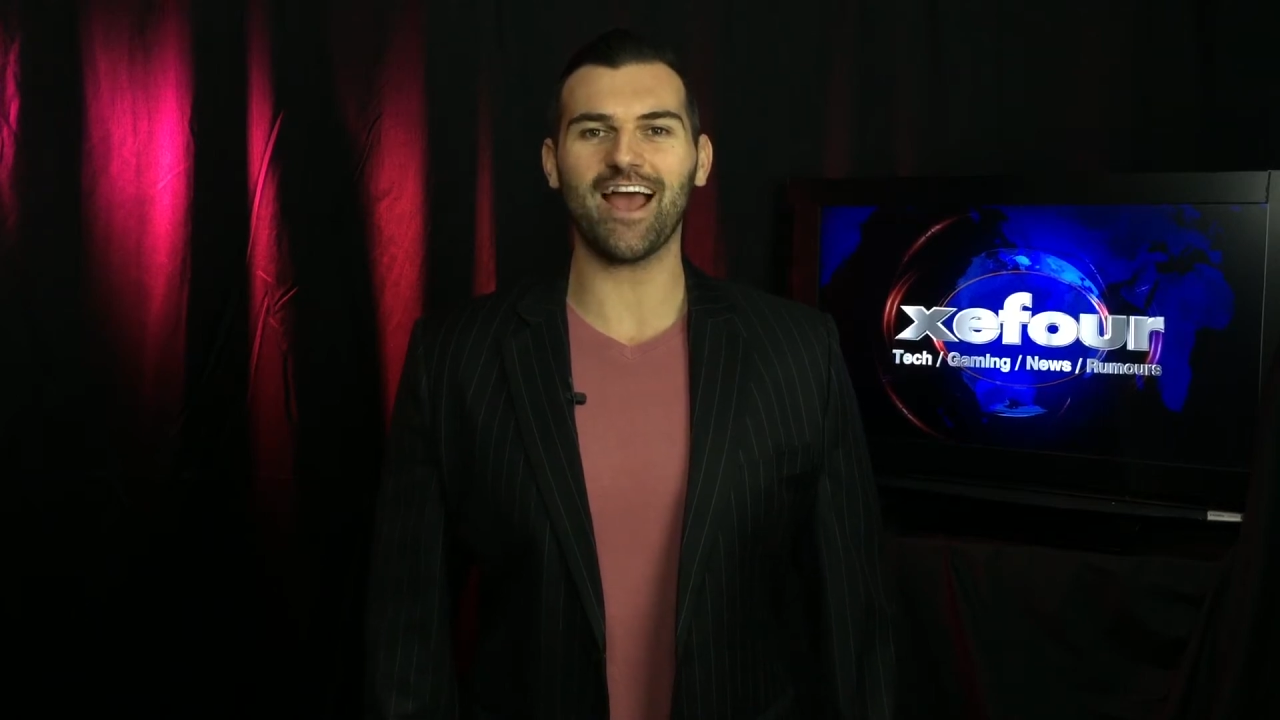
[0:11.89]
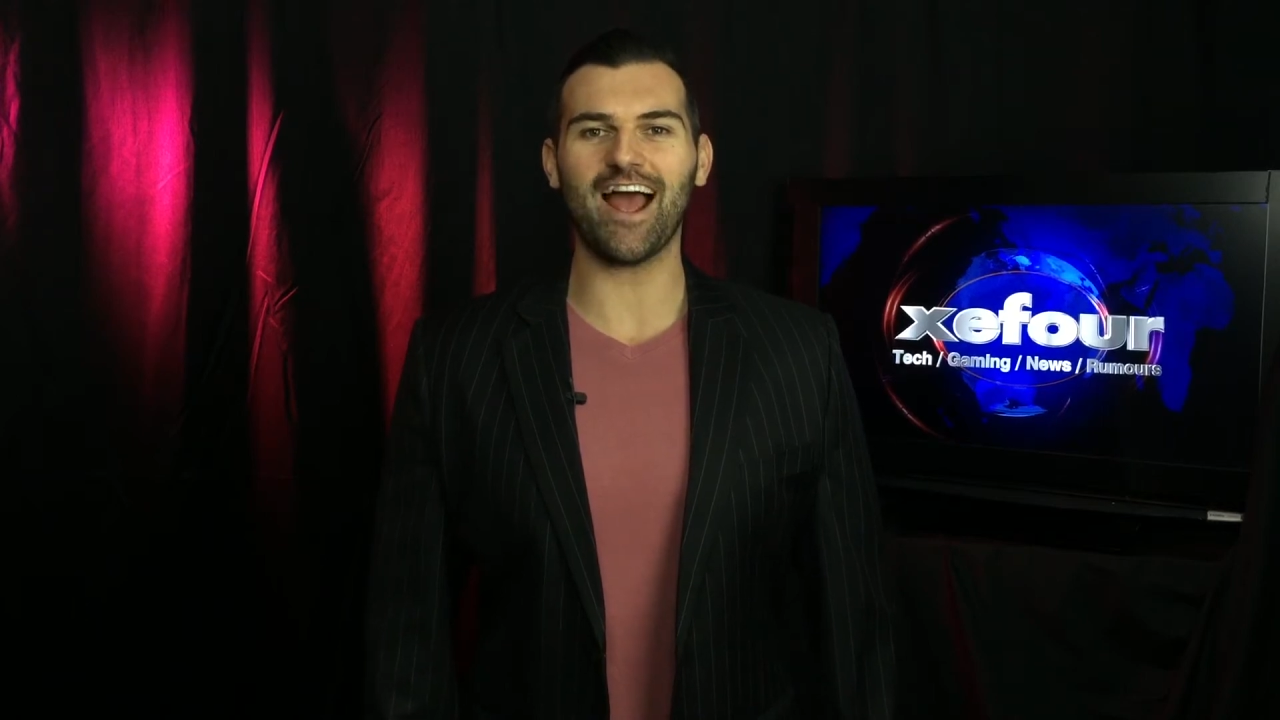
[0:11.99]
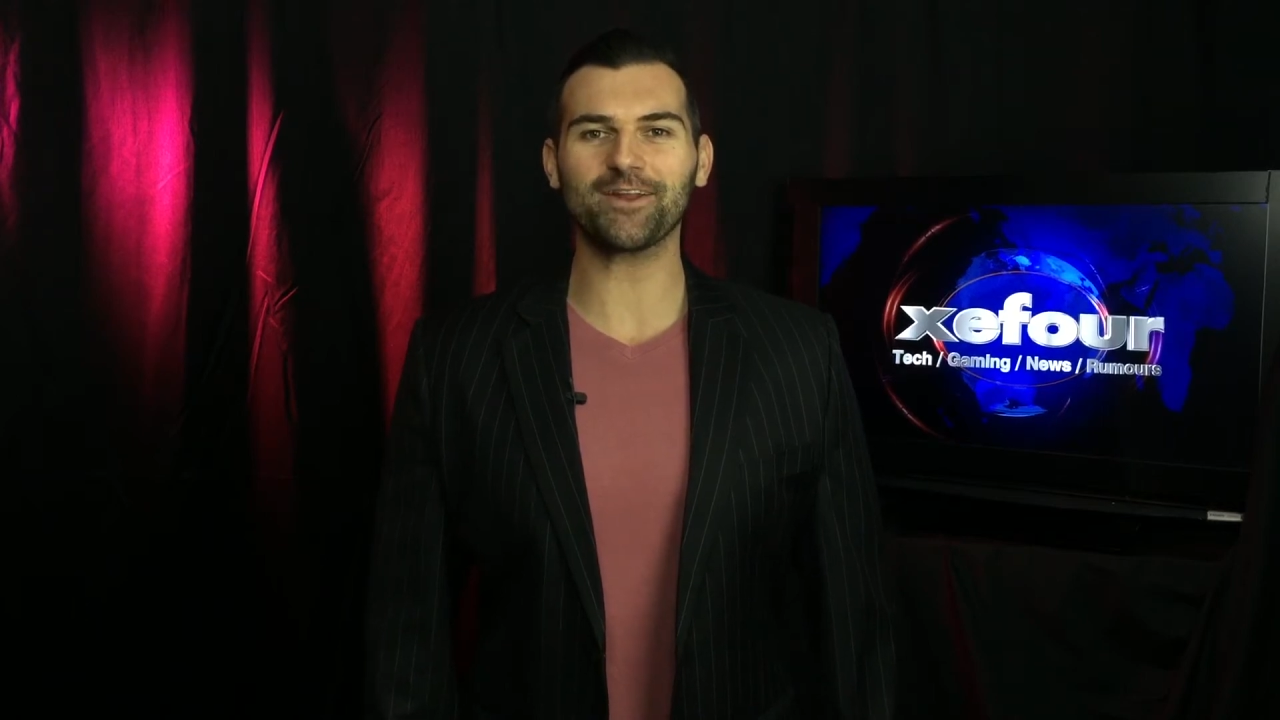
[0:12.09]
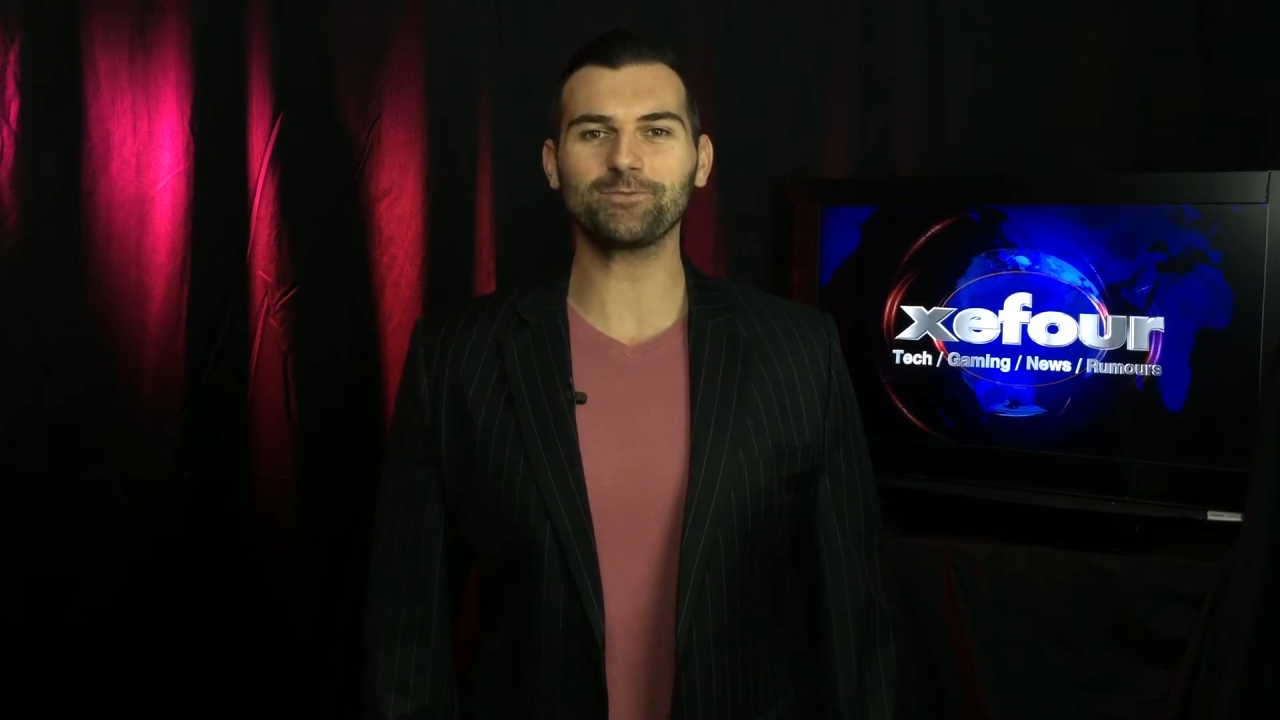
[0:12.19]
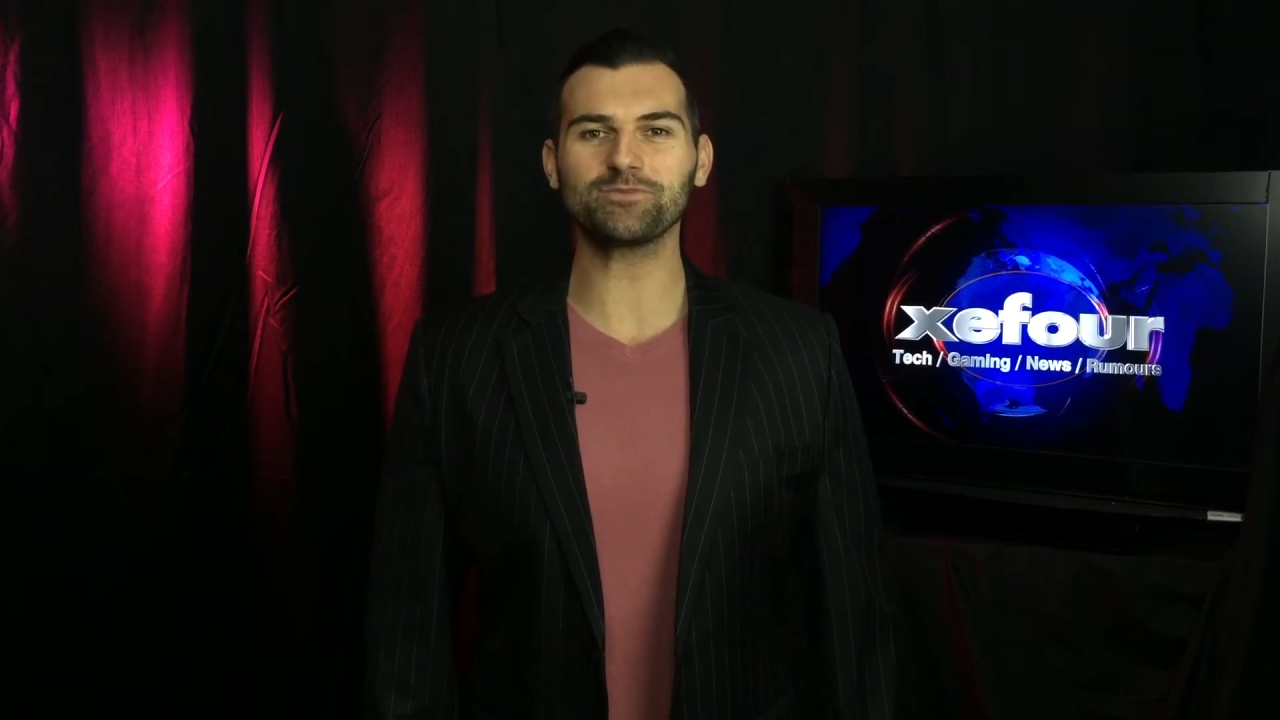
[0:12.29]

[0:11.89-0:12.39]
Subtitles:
Adam